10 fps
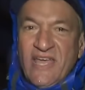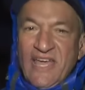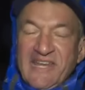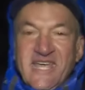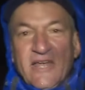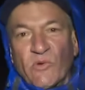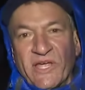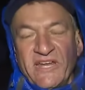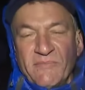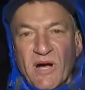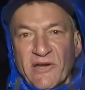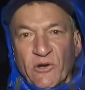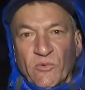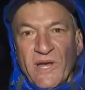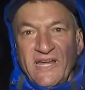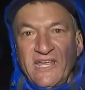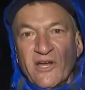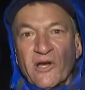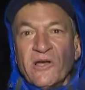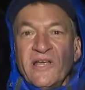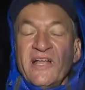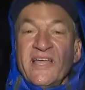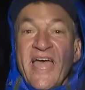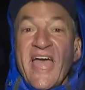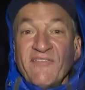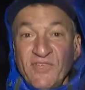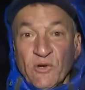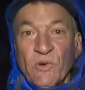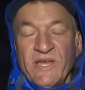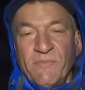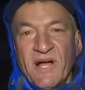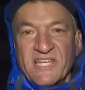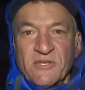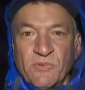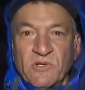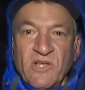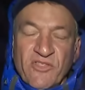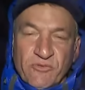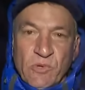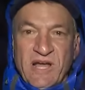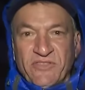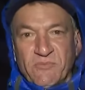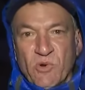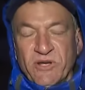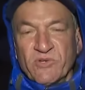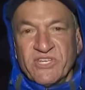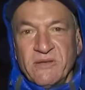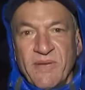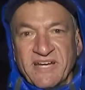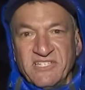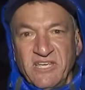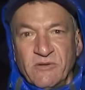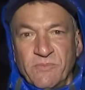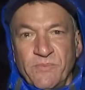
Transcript: And again, we're getting moderate rain here, heavier rain possible throughout the morning. We'll send it back to you.